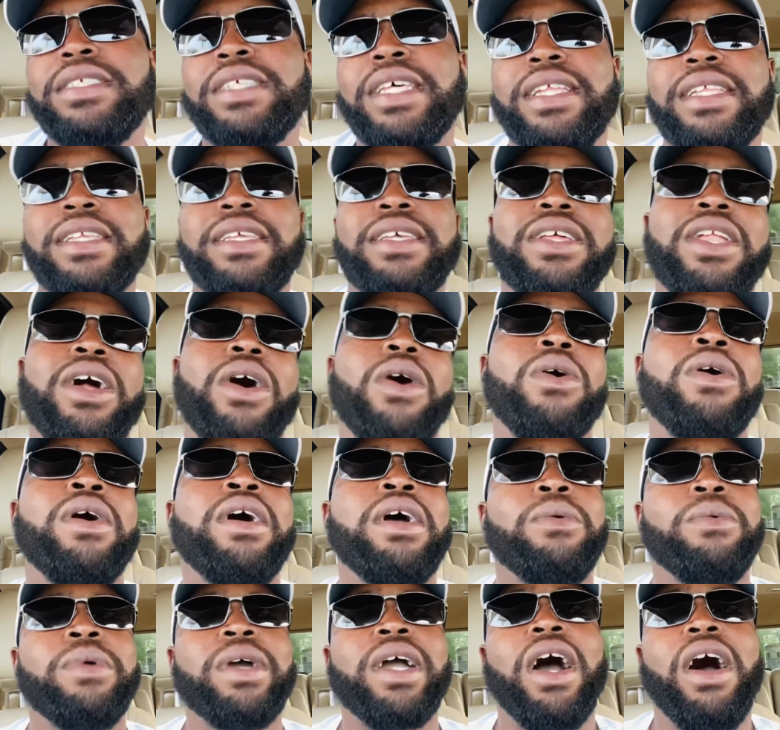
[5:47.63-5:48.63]
And, you know,
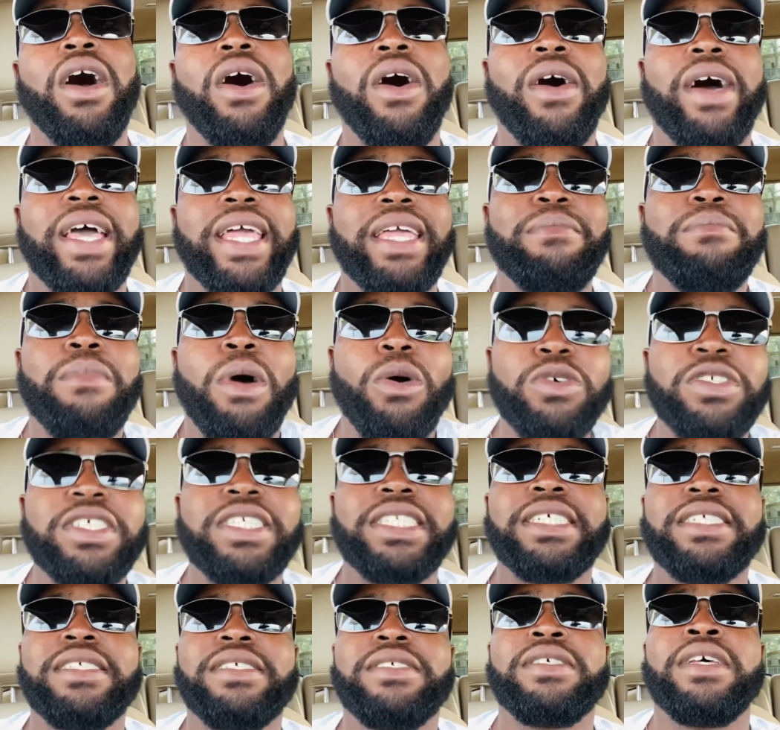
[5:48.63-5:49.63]
we call
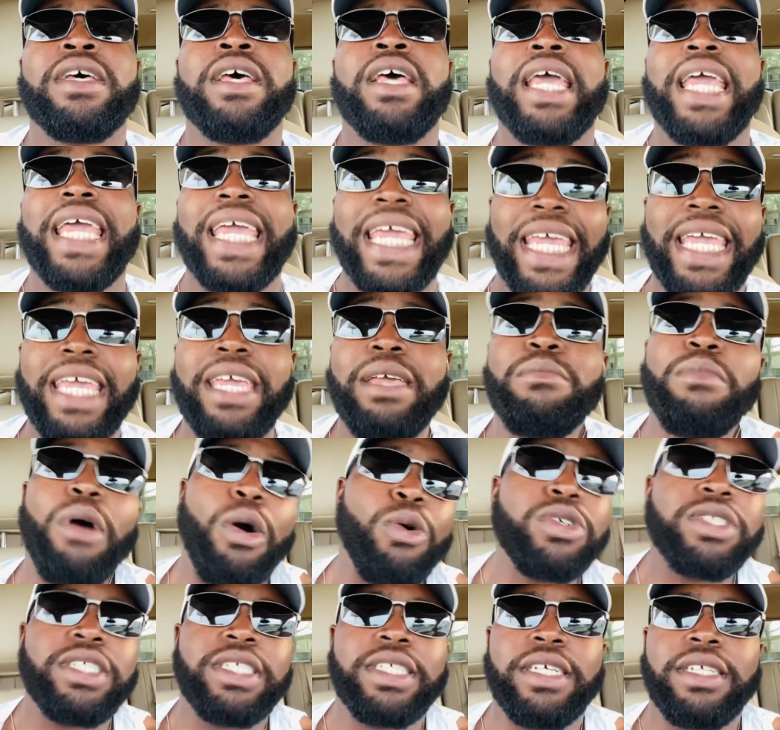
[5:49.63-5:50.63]
emotions
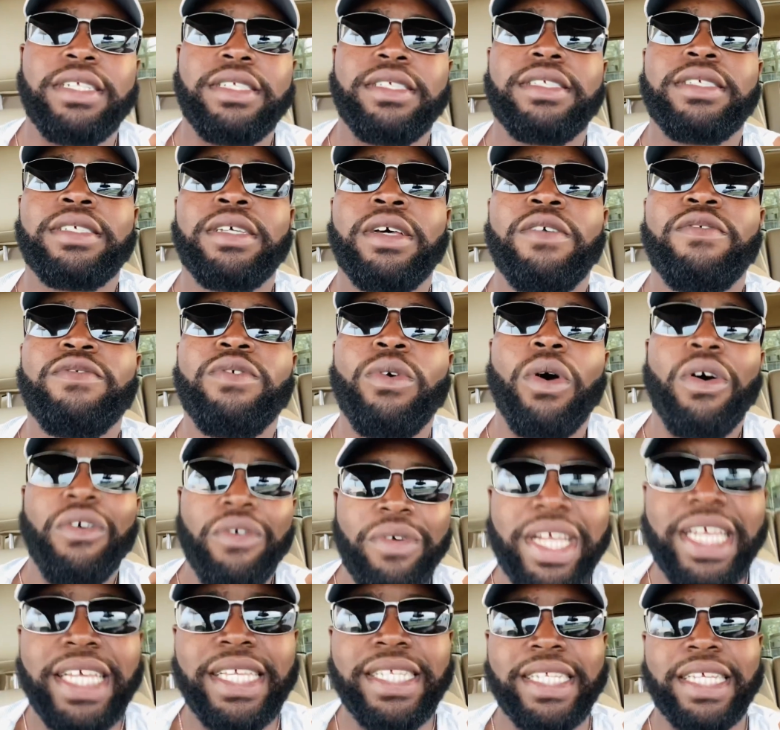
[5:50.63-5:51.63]
emotions for a
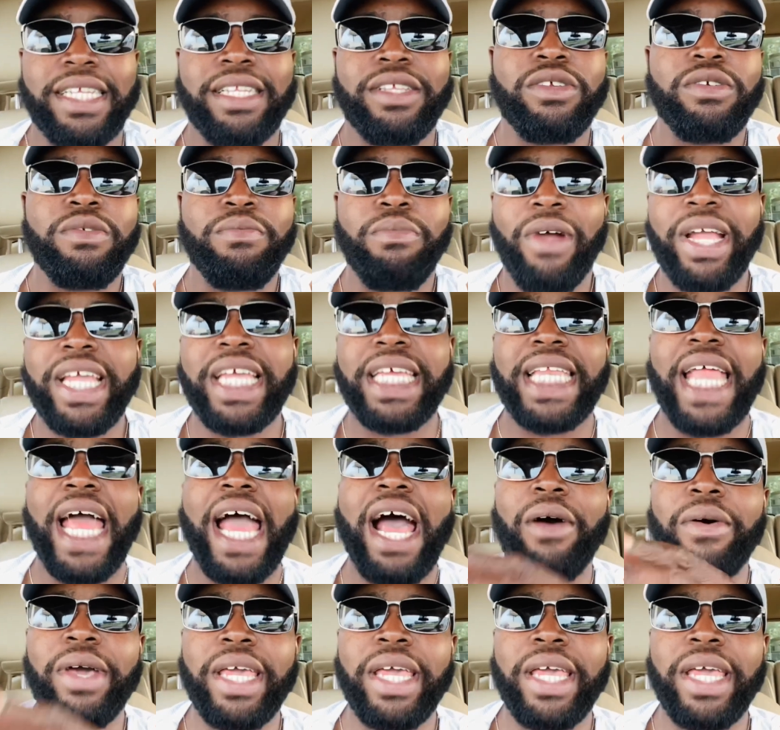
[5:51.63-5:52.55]
reason. You break it down,